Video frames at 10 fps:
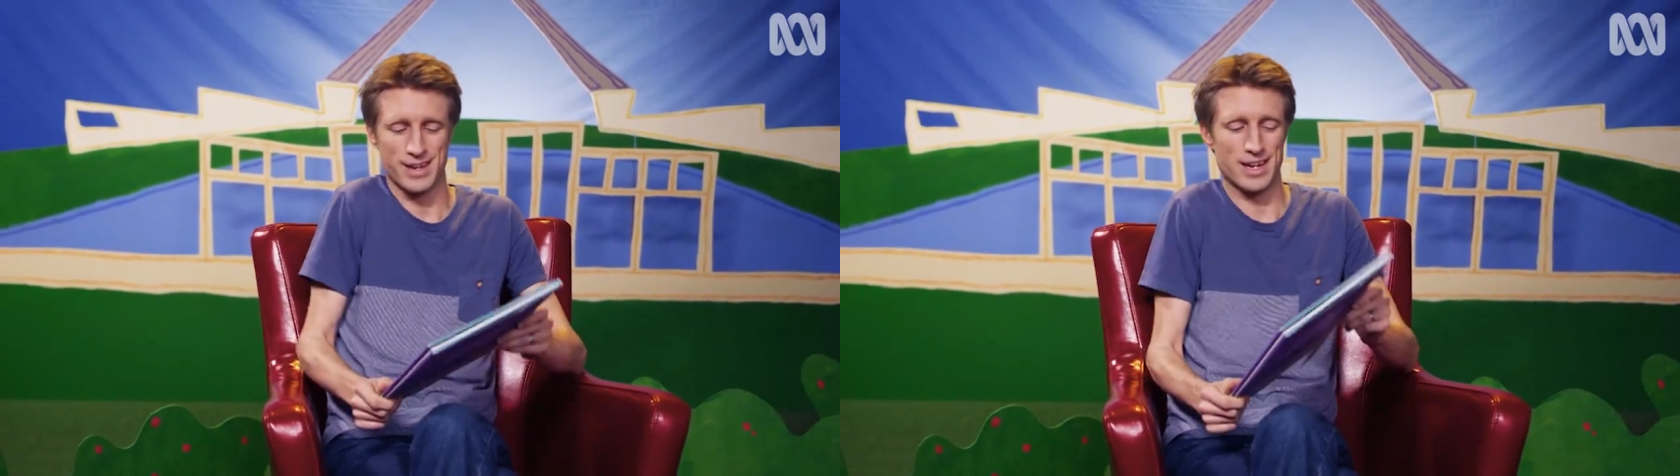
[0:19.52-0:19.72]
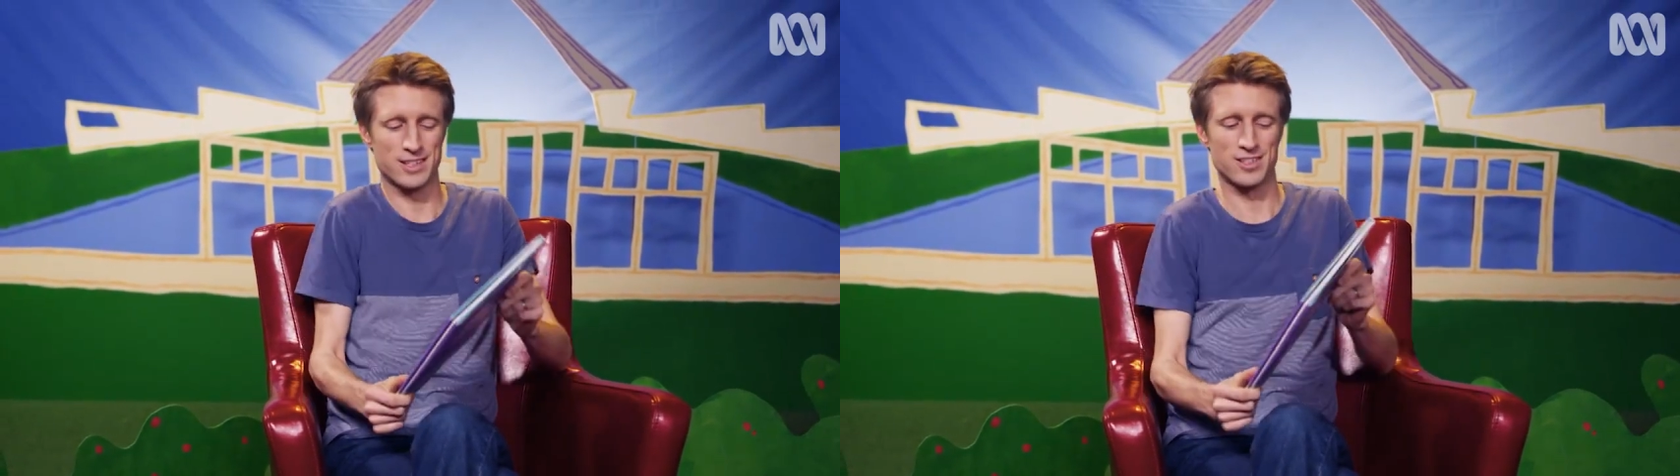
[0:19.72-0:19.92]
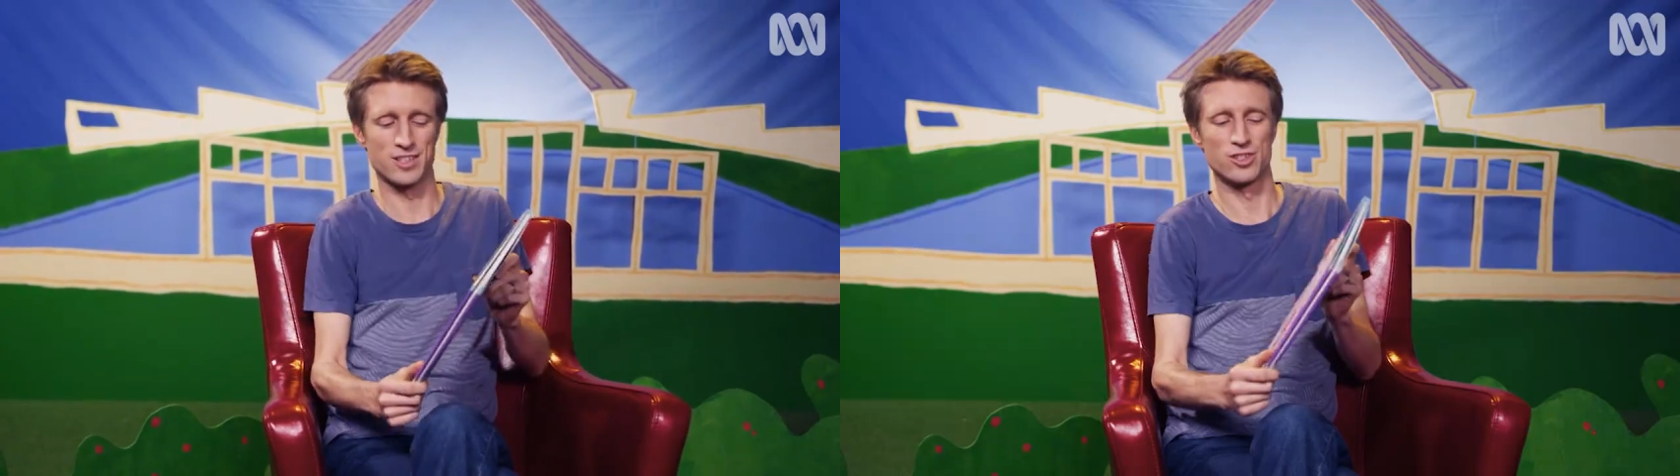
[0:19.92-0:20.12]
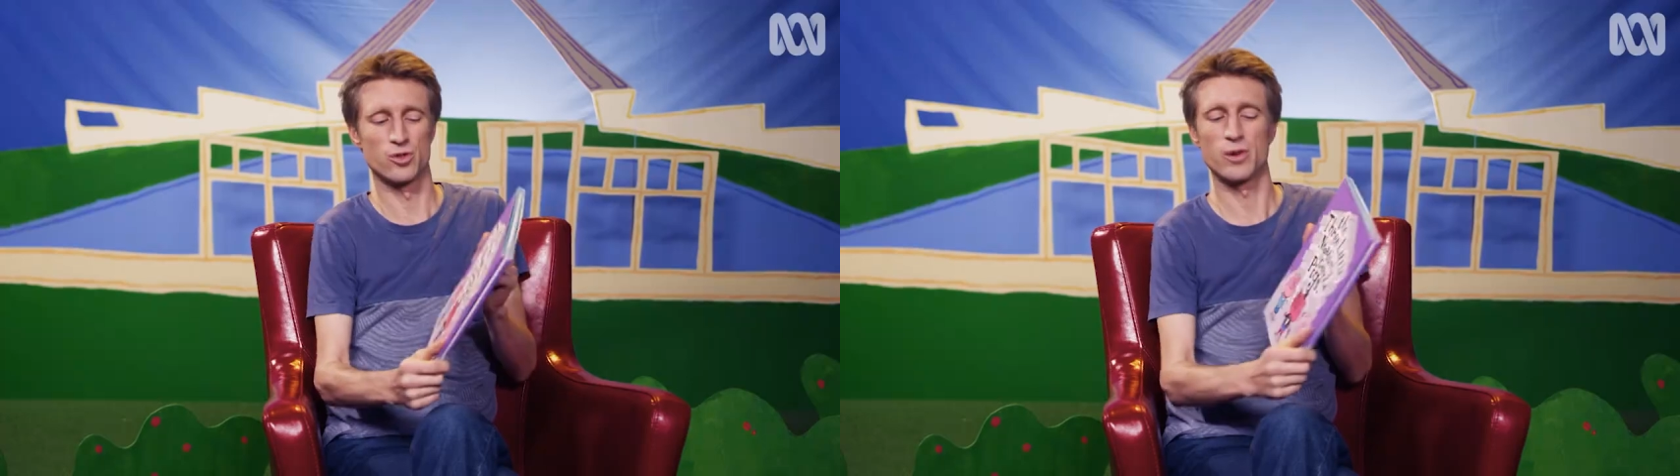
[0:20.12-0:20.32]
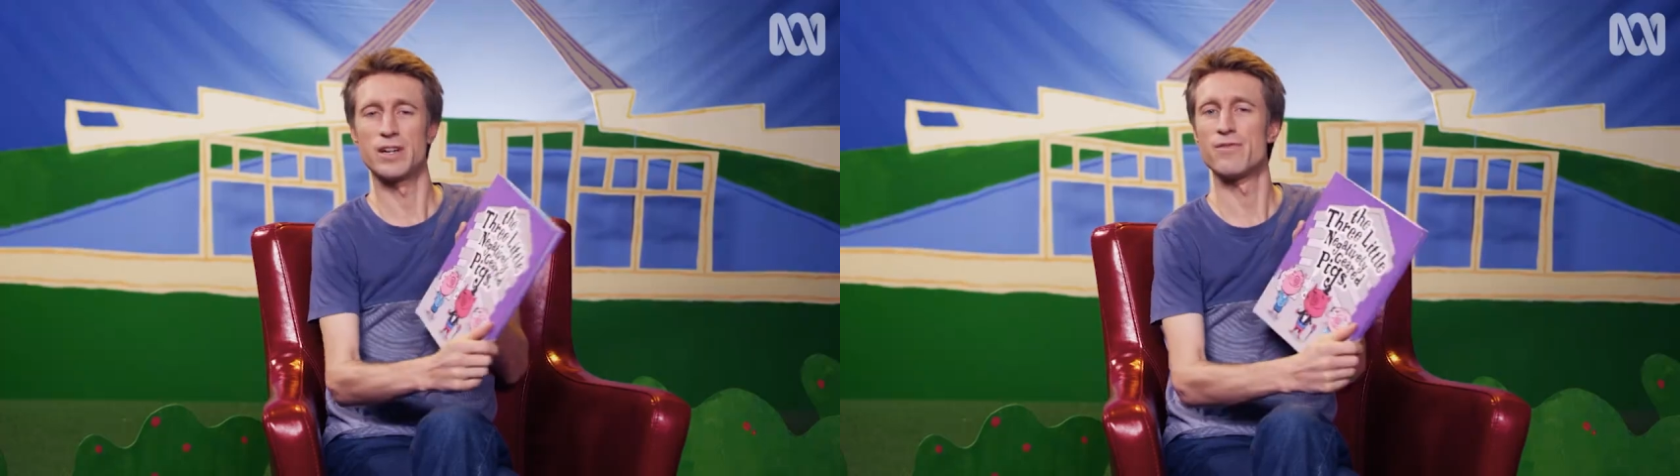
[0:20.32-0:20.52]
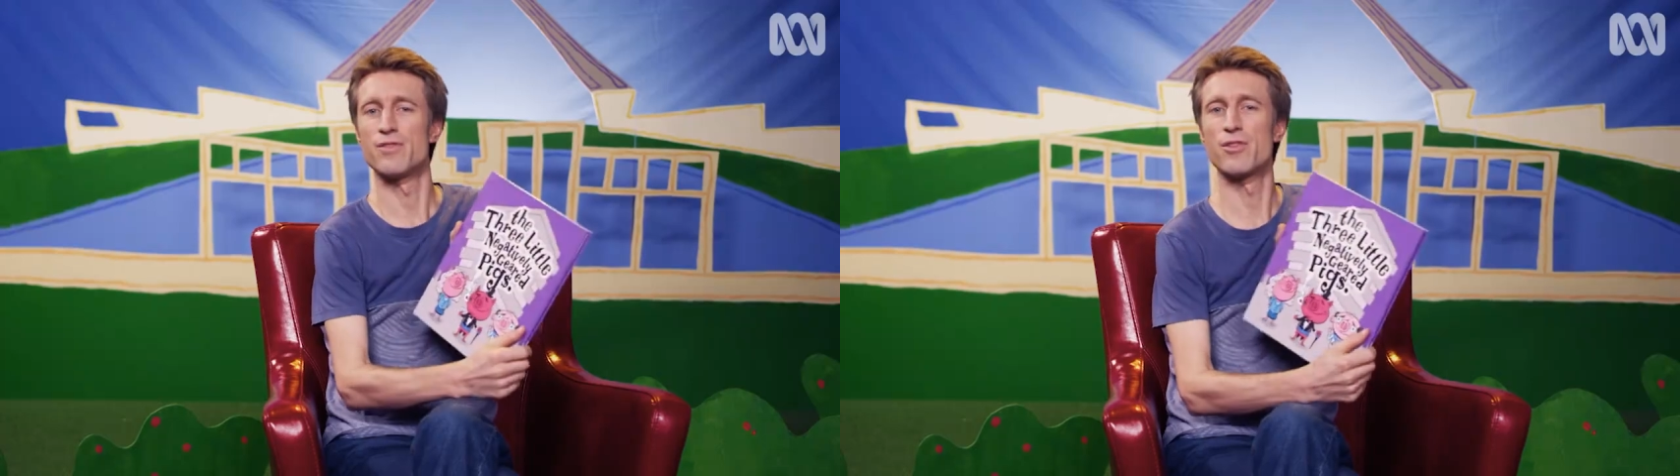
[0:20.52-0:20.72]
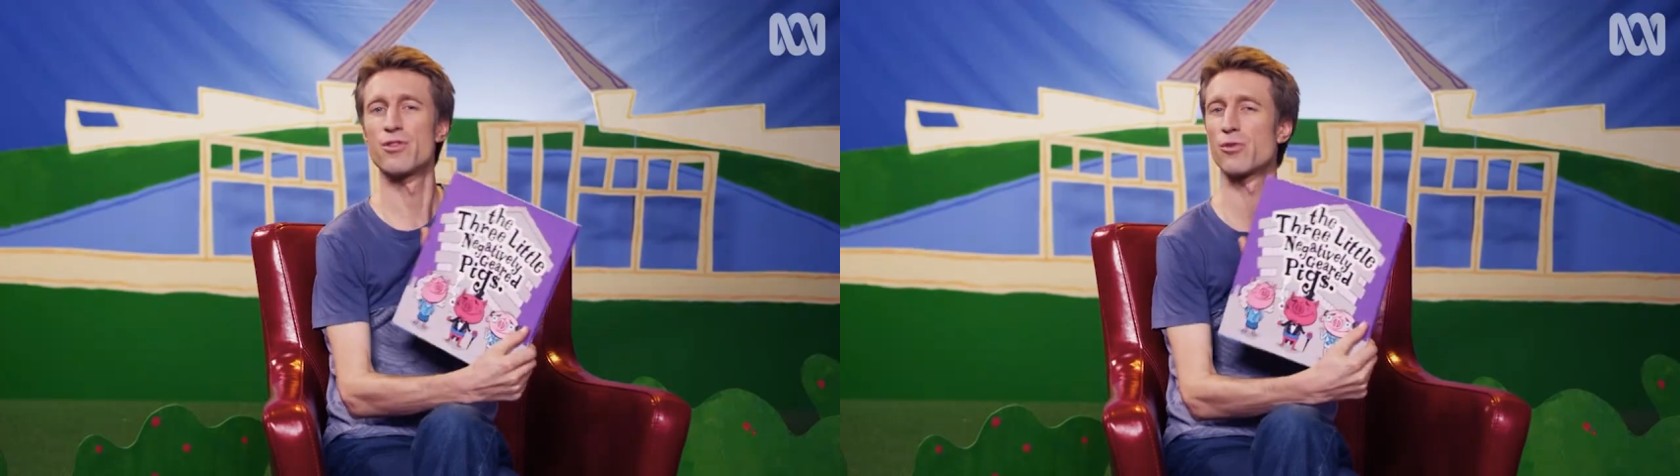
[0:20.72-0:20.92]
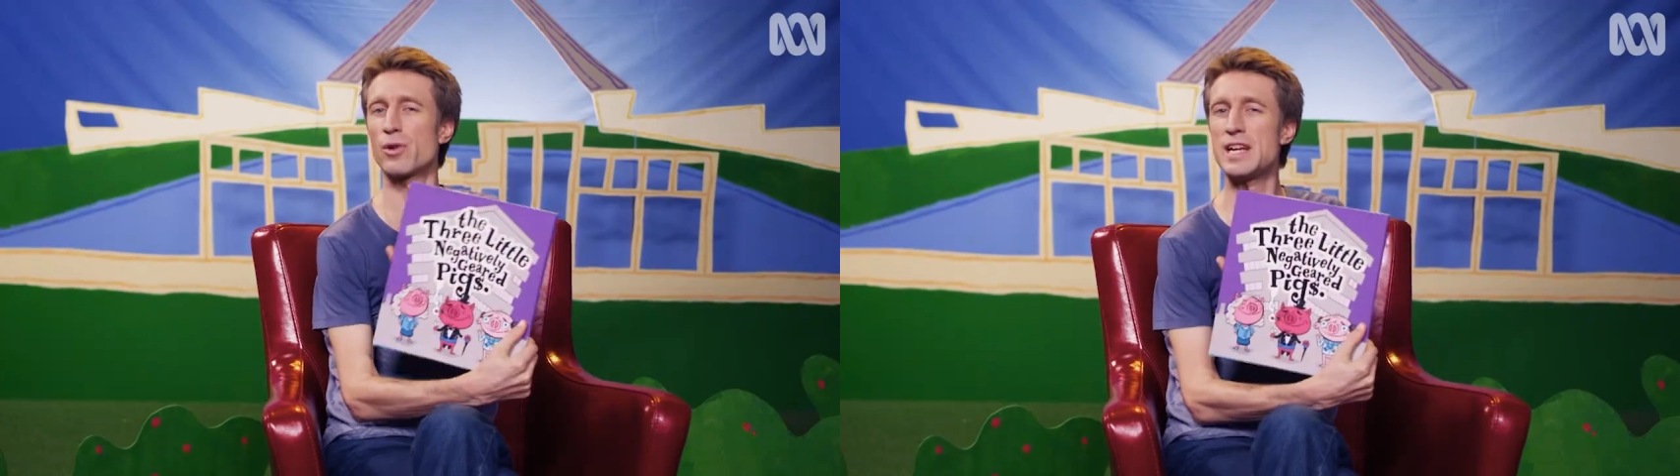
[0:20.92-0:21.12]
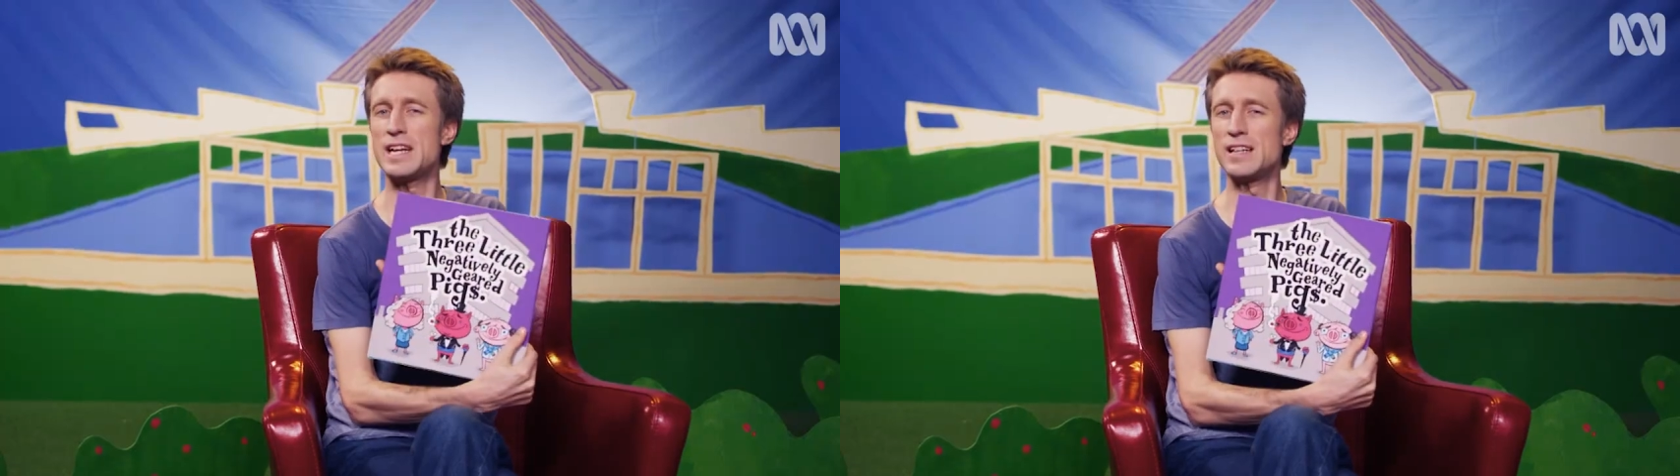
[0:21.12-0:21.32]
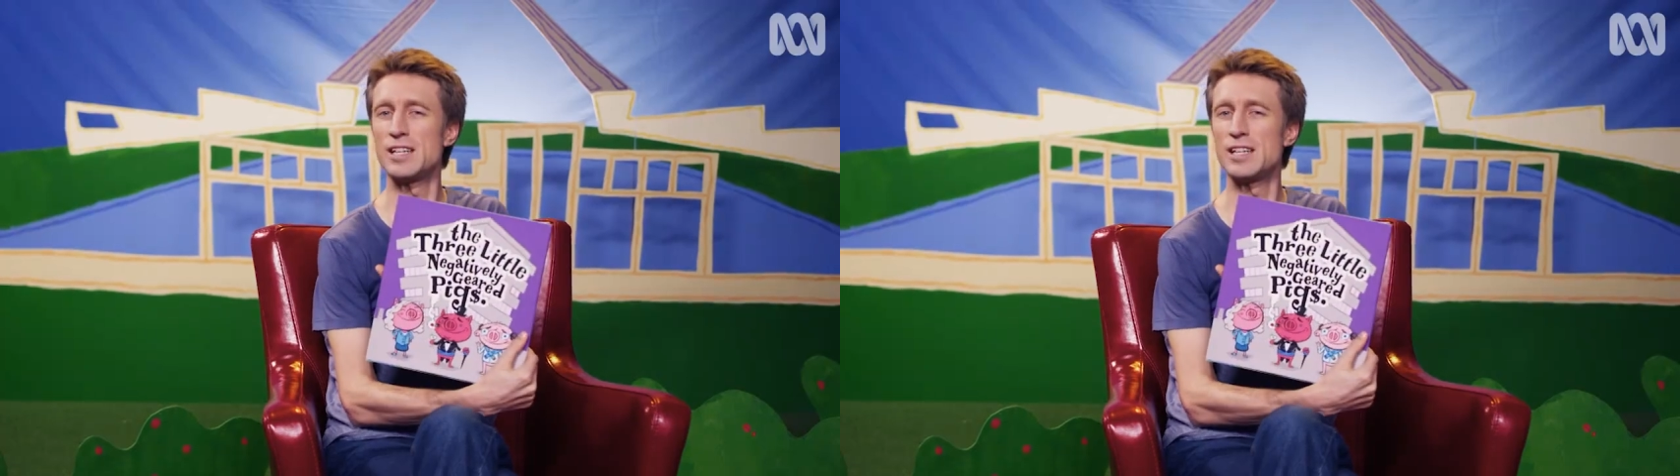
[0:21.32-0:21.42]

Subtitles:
It's the story of the 3